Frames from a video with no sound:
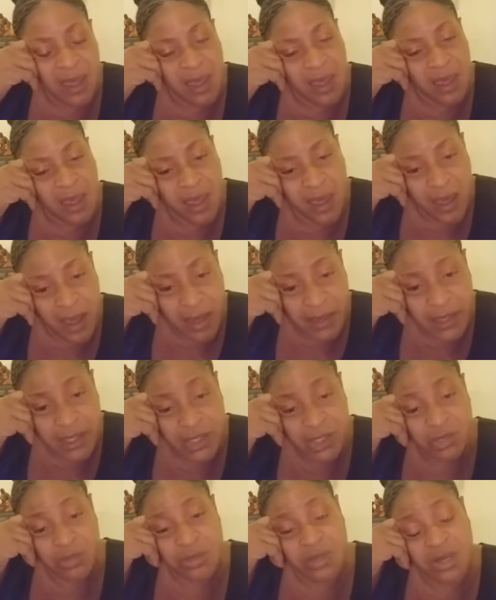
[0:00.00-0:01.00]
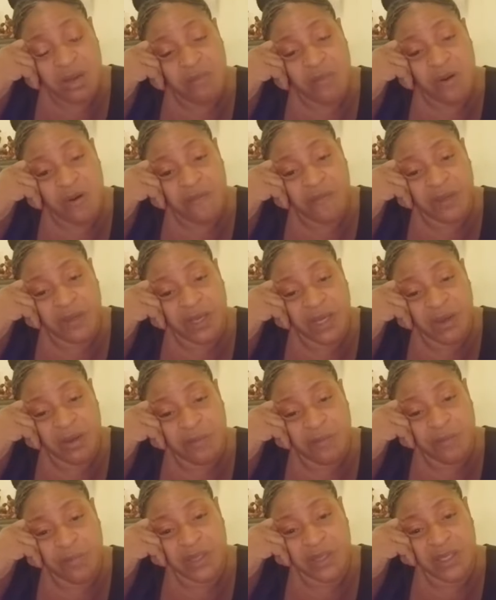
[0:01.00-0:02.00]
hey, I need you to come over here
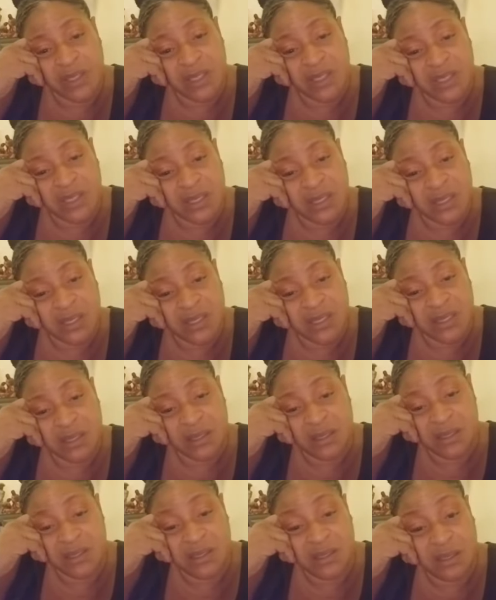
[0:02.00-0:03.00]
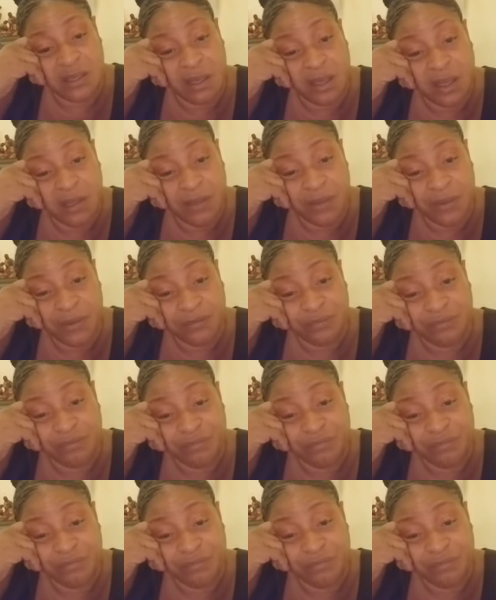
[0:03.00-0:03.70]
and put this and this and this together.